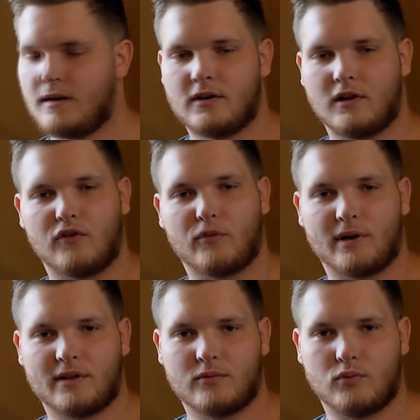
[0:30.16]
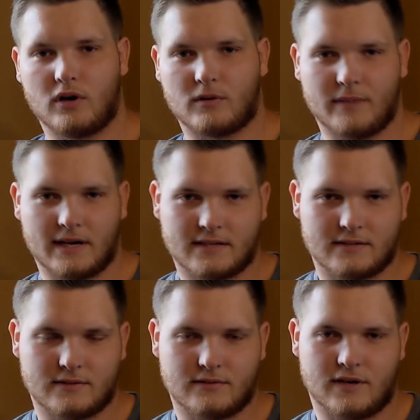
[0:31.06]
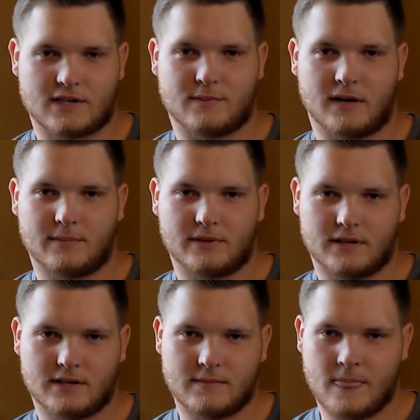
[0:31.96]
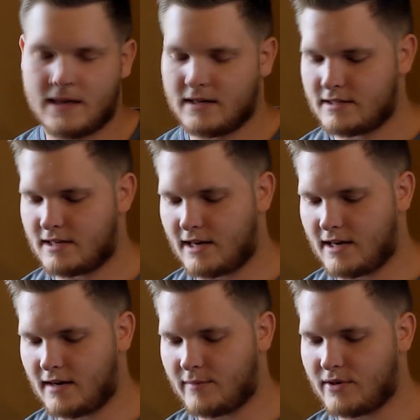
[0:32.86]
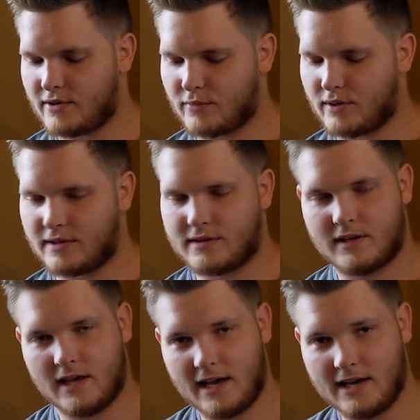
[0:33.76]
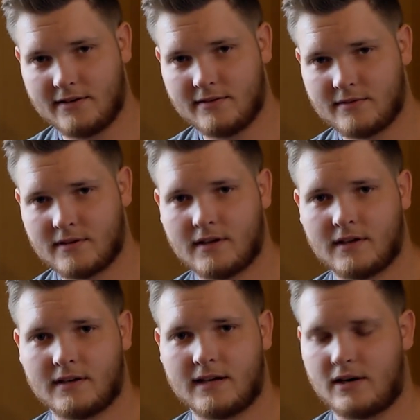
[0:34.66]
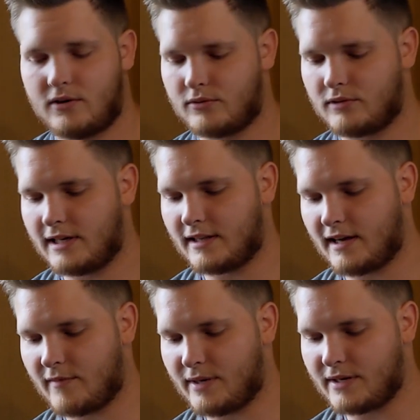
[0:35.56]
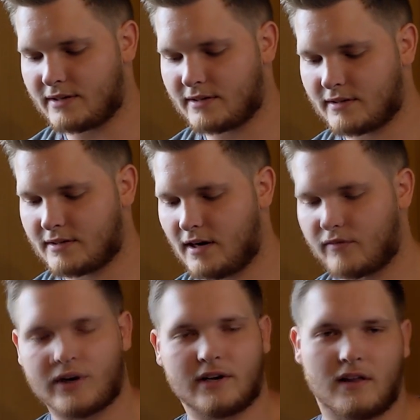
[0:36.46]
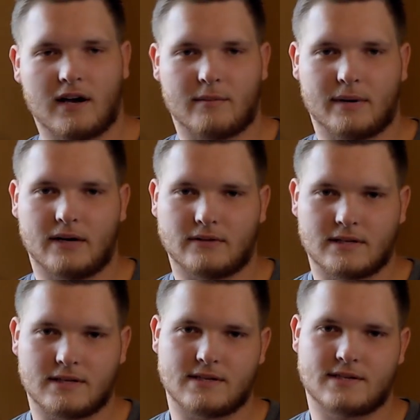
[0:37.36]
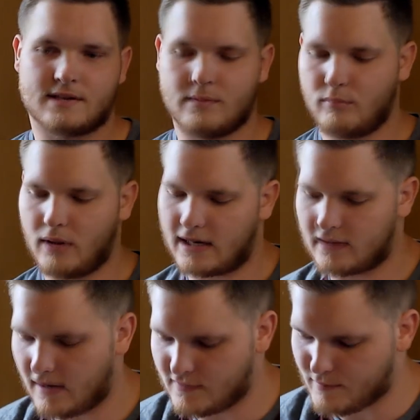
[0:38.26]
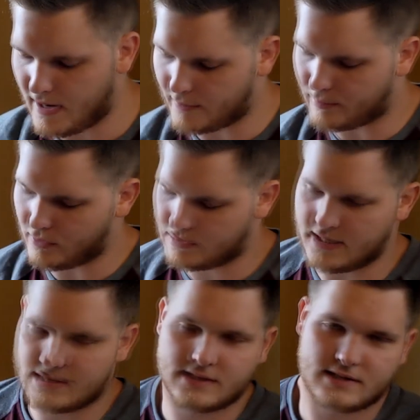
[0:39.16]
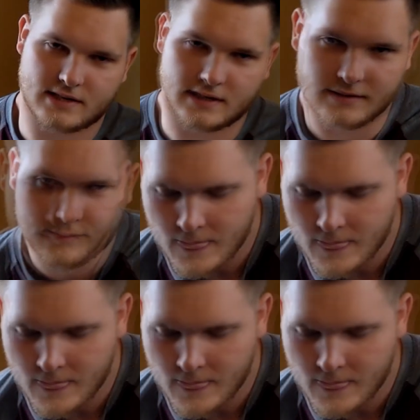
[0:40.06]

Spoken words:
Hello everybody, welcome back to Vox Populi. Today I'm here with Ed. Now lately I've been covering a lot about these Black Lives Matter protests and